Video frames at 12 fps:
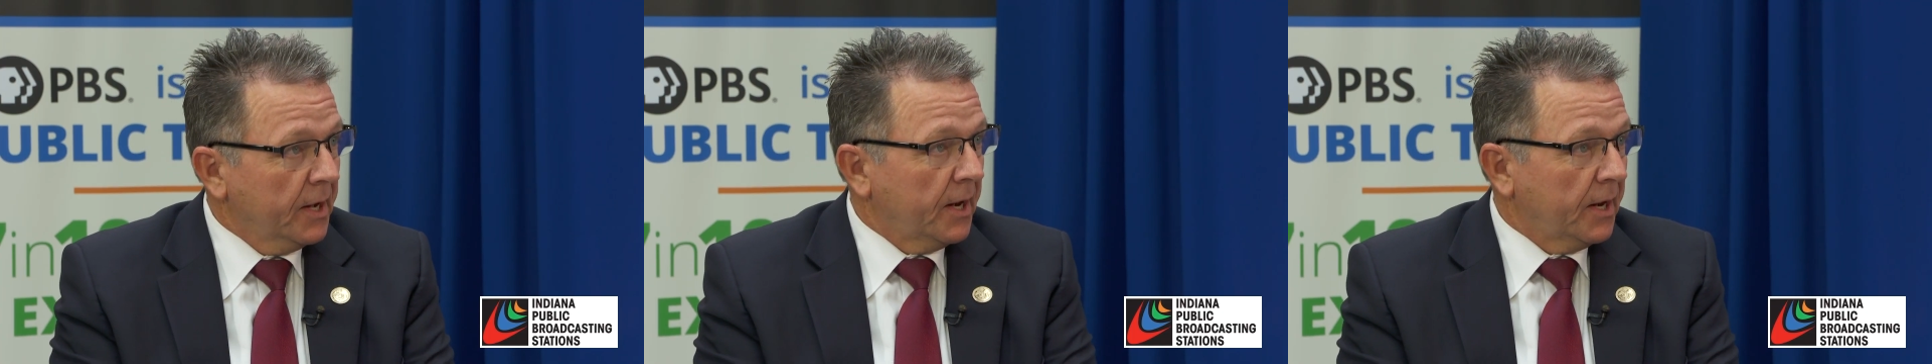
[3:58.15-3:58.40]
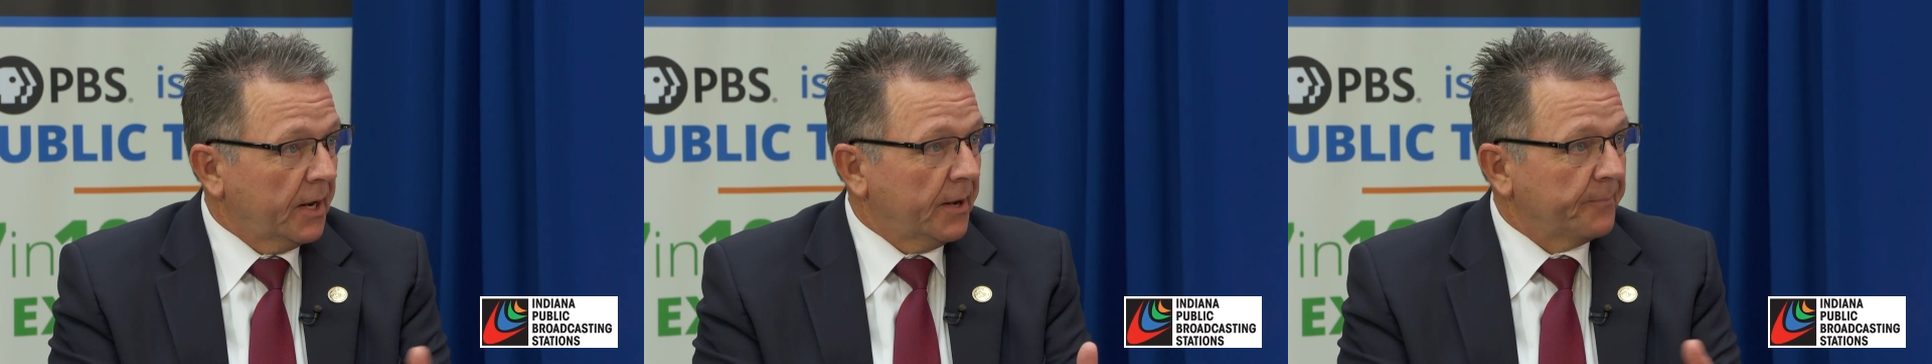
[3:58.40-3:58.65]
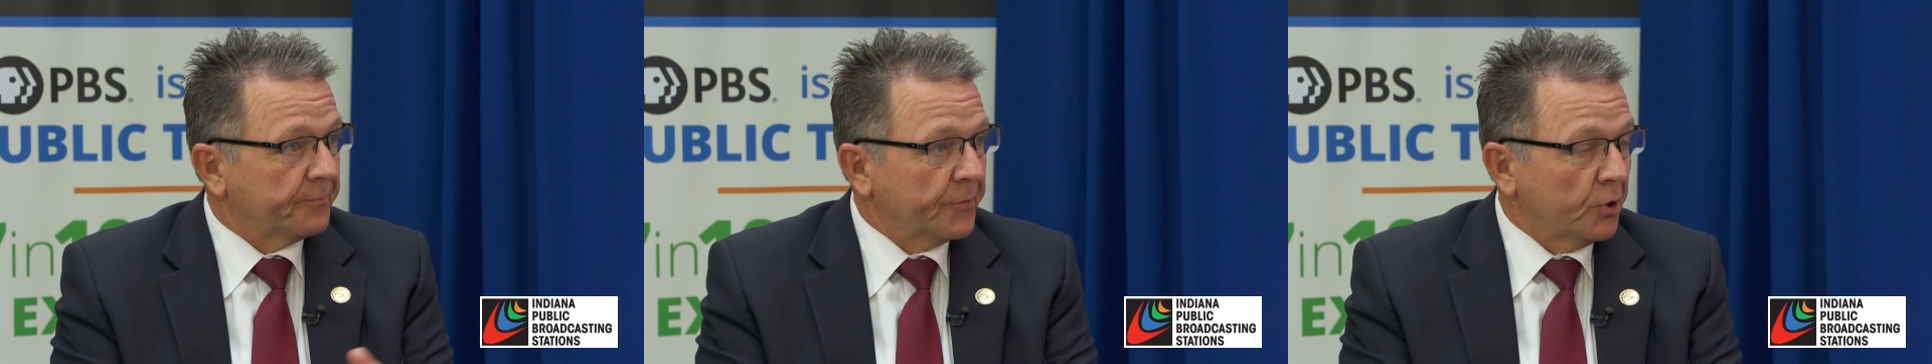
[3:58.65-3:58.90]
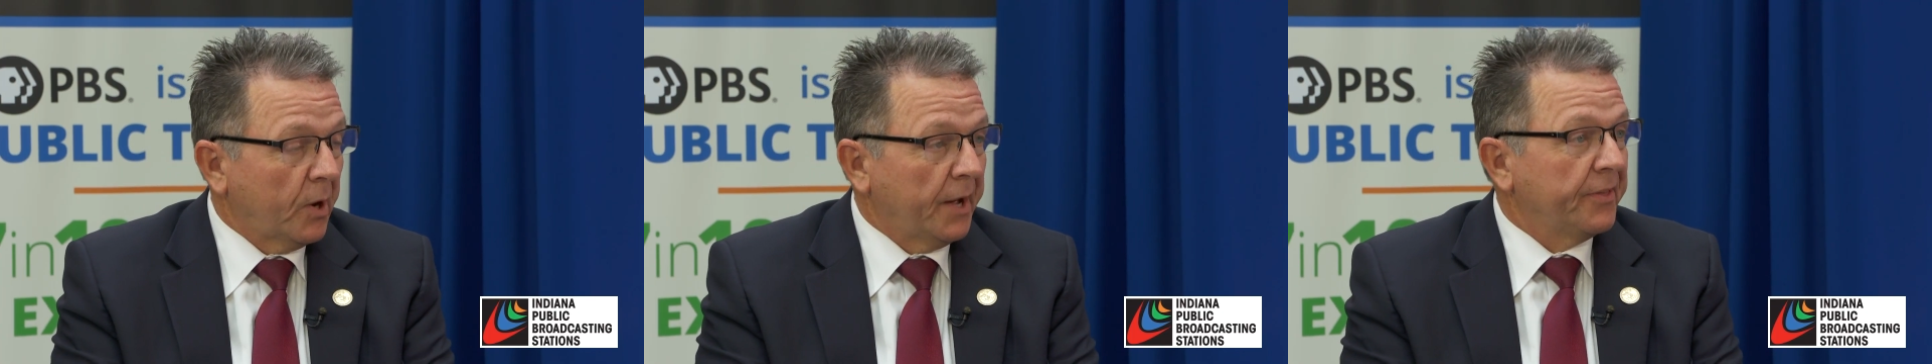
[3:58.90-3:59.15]

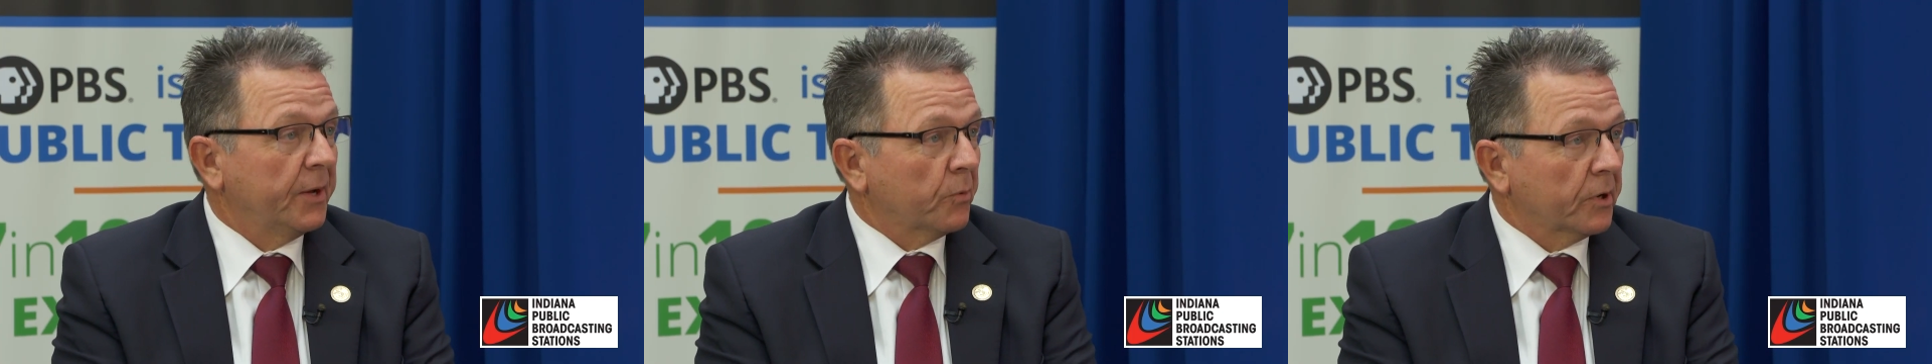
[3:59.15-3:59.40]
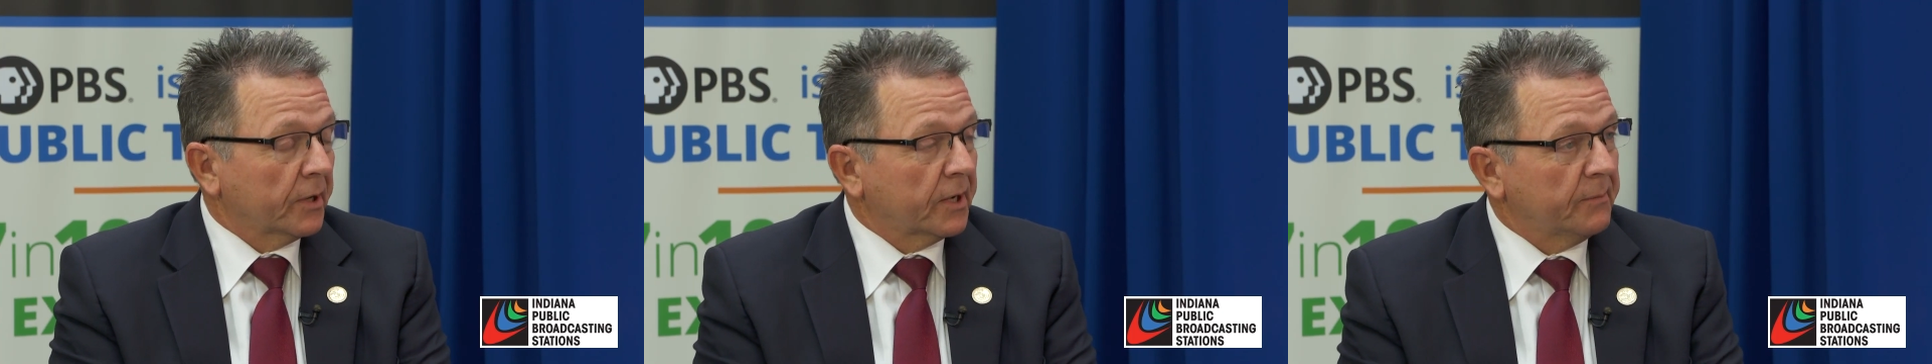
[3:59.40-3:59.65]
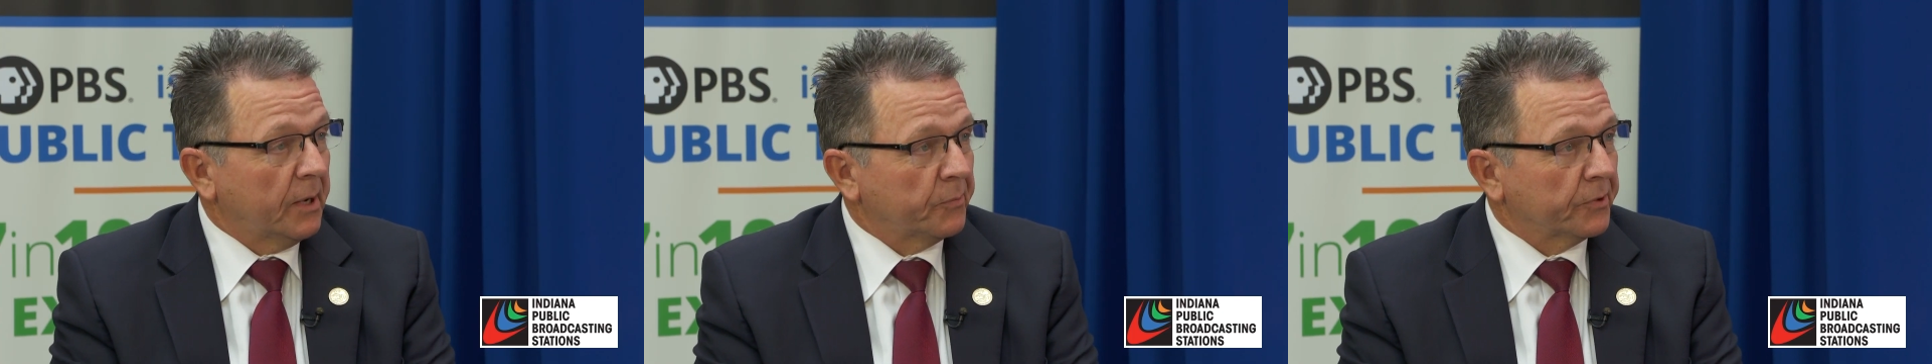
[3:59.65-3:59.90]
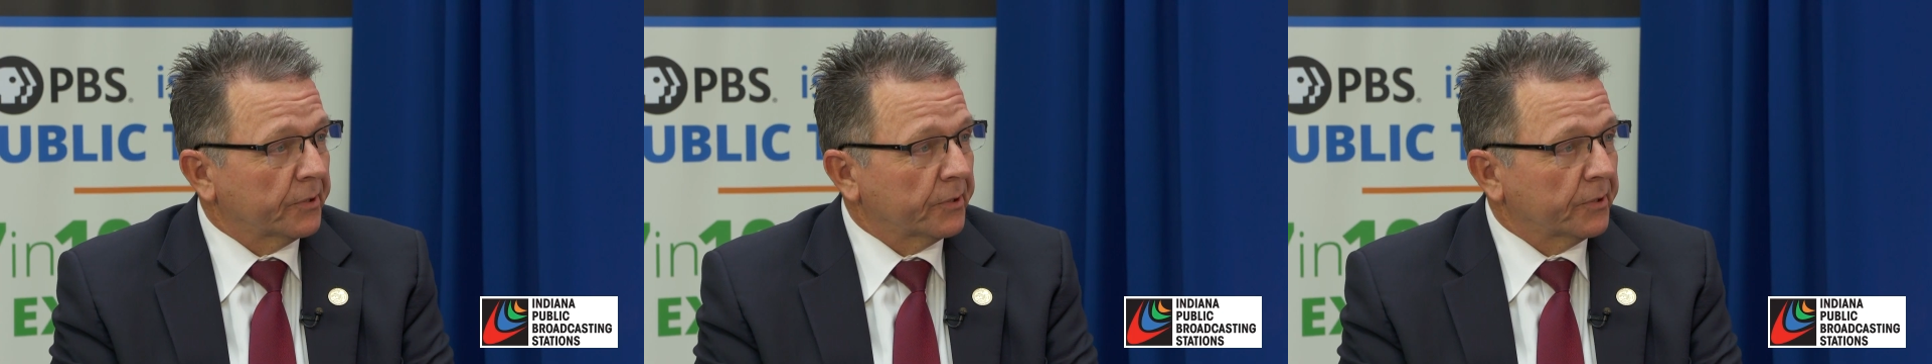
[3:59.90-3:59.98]
I think we're going to come up with a